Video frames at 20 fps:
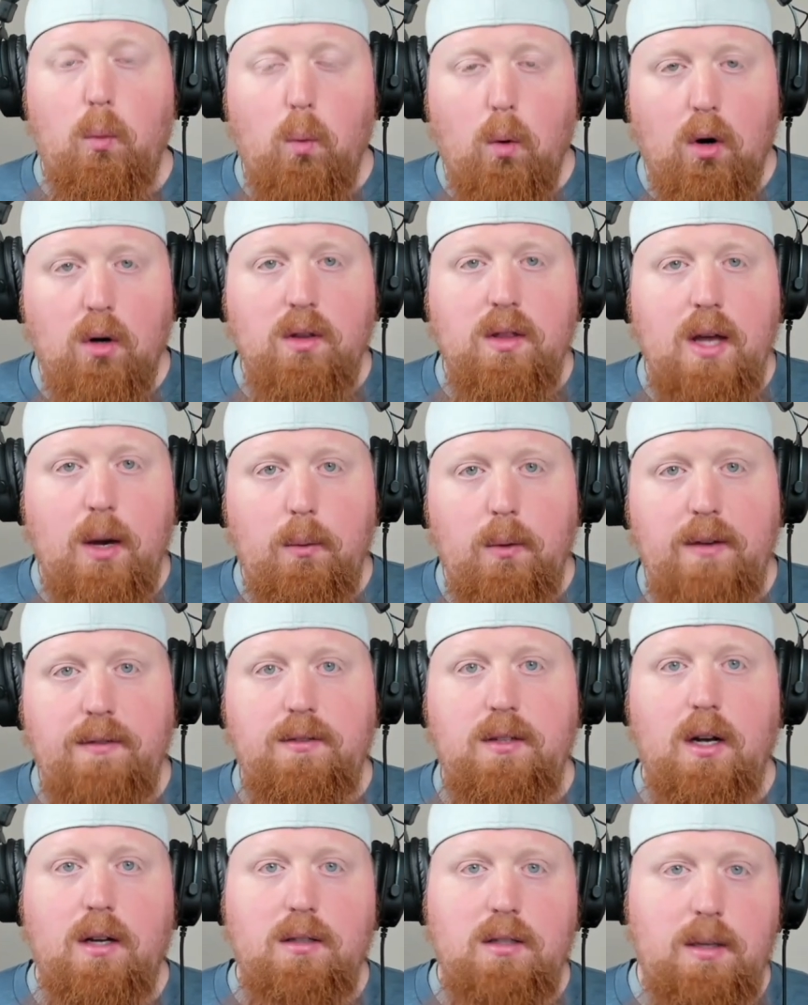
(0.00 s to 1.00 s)
work that we've
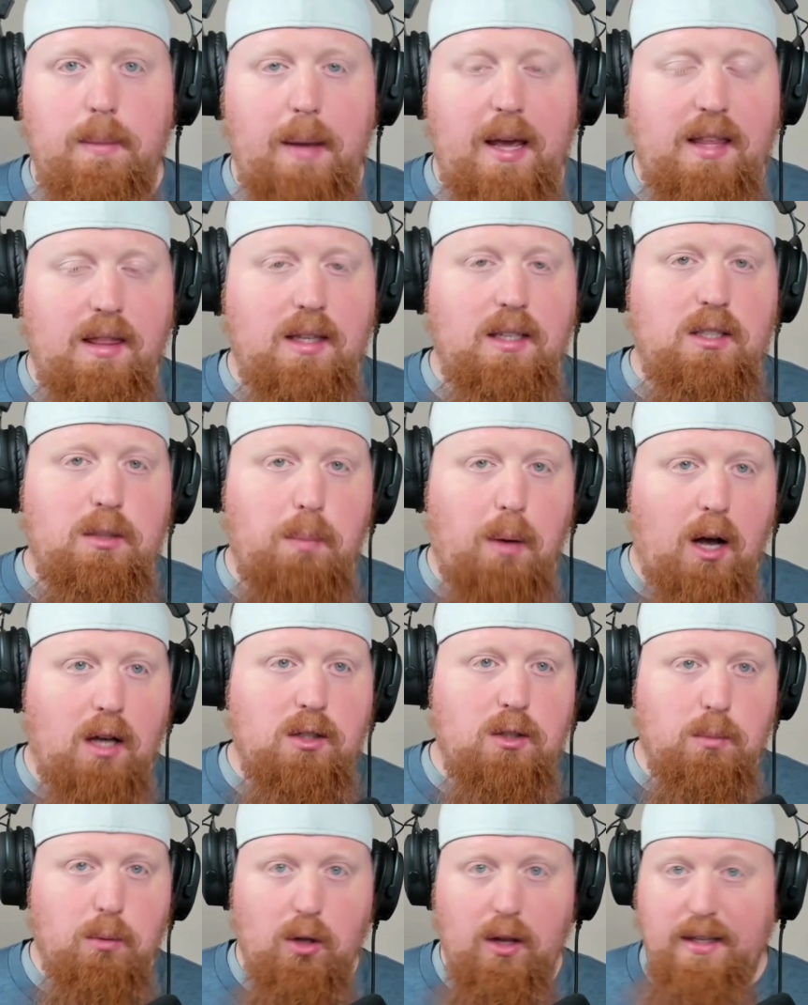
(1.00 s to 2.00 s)
done to make this
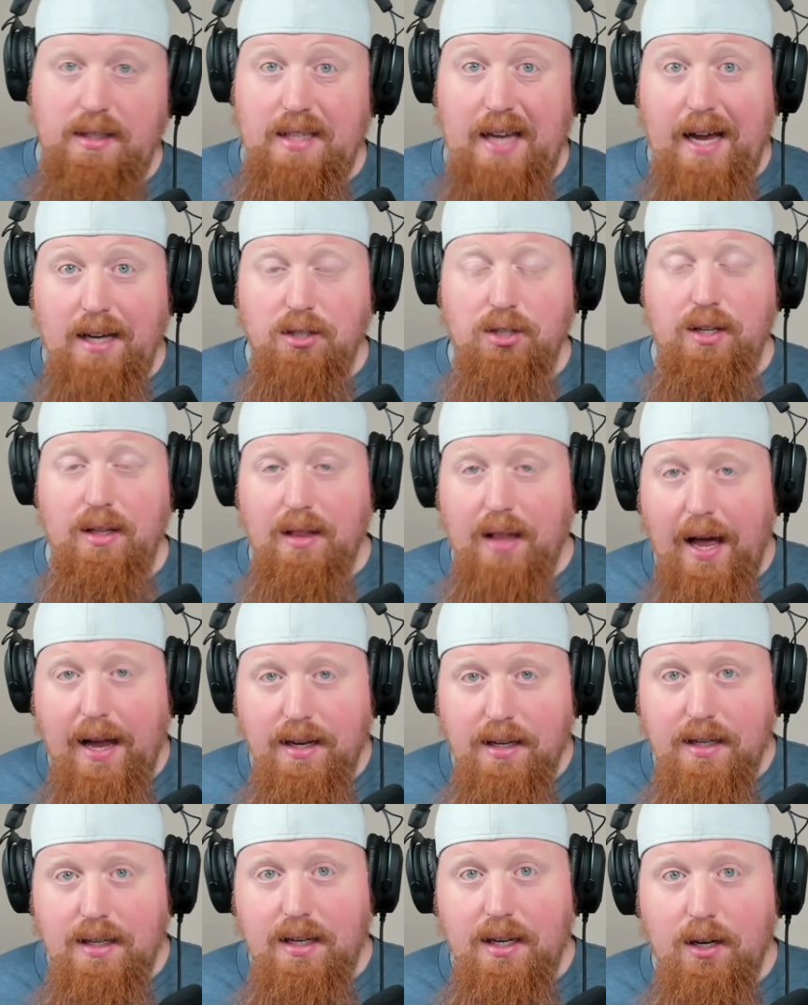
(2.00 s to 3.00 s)
possible has actually
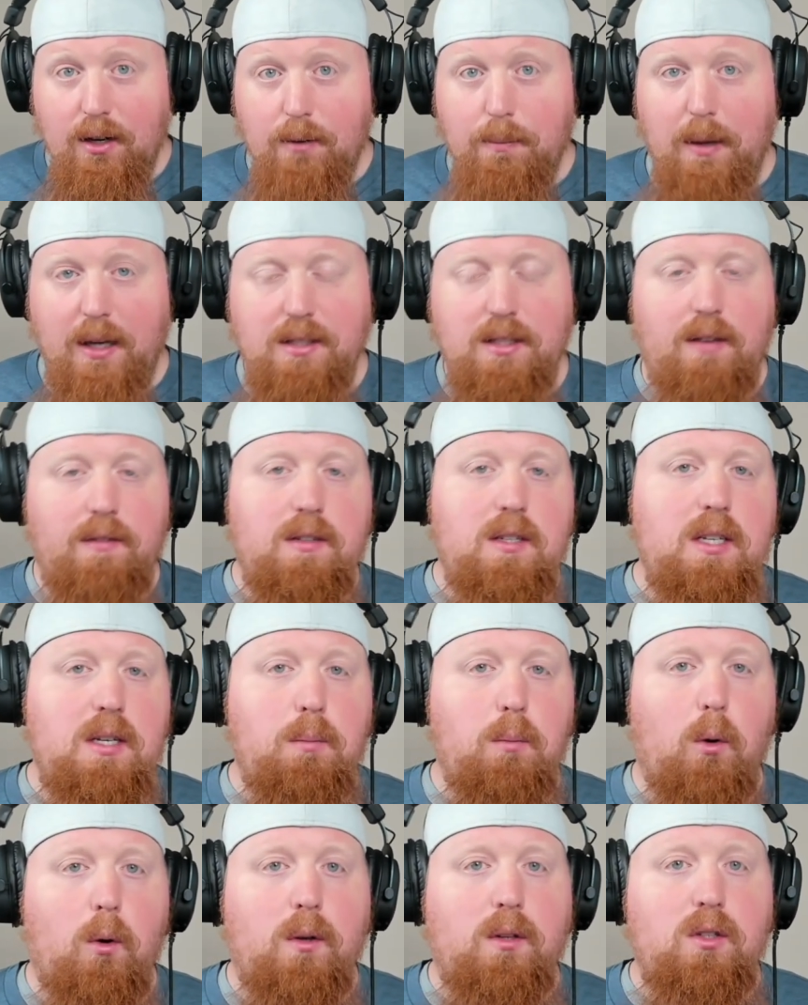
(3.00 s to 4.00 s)
landed here by
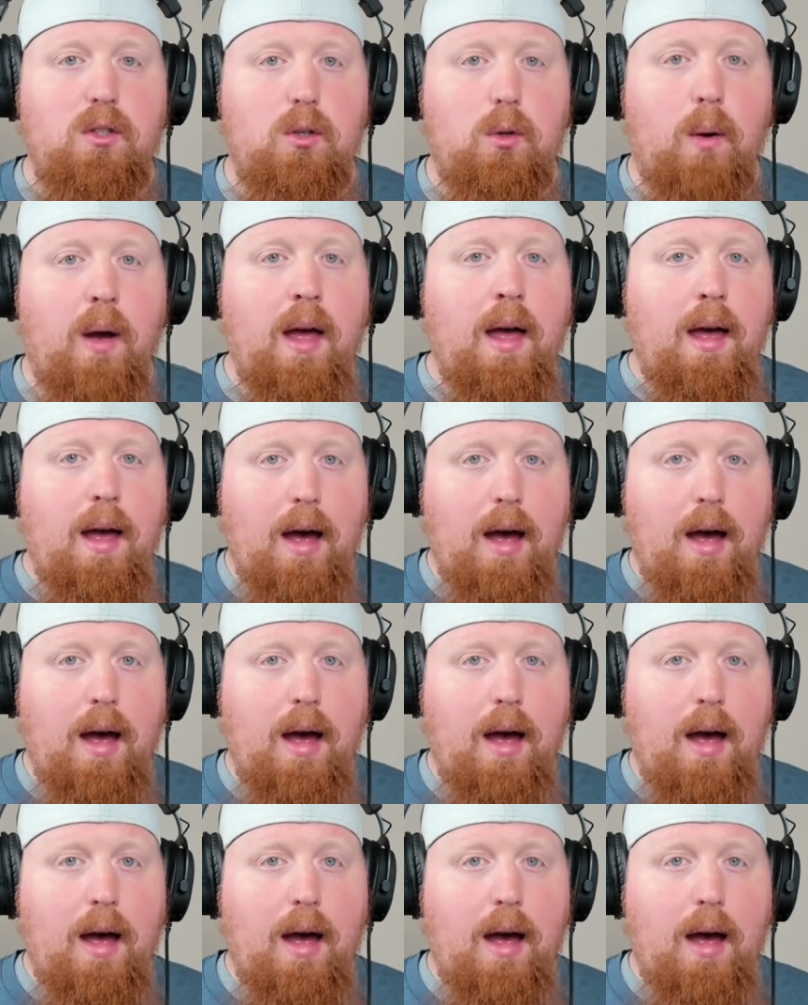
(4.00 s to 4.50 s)
17.2.